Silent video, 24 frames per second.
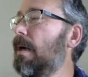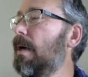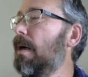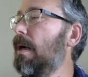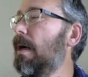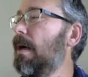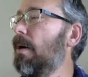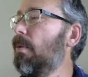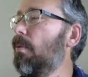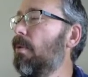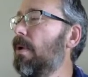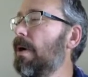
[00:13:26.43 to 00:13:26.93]

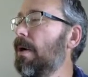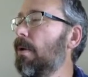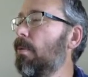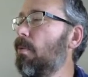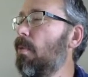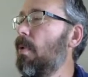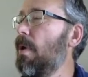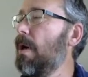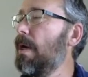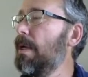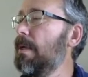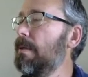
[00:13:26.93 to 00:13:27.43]
I want a
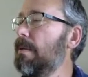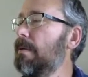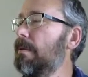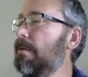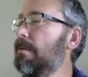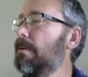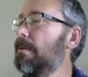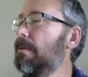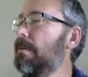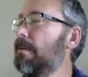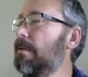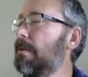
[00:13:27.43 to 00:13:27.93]
1.
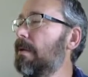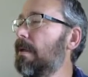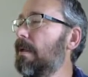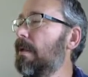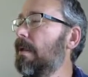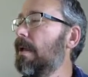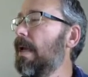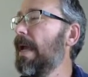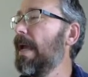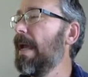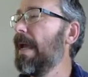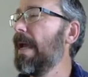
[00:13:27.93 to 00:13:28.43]

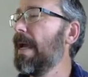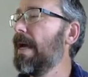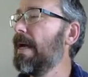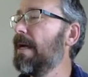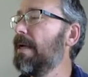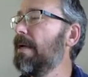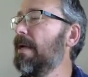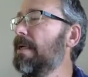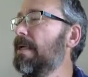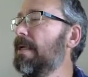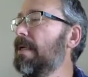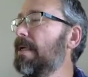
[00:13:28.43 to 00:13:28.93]

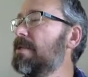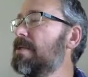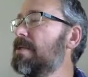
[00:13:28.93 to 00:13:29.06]
And let's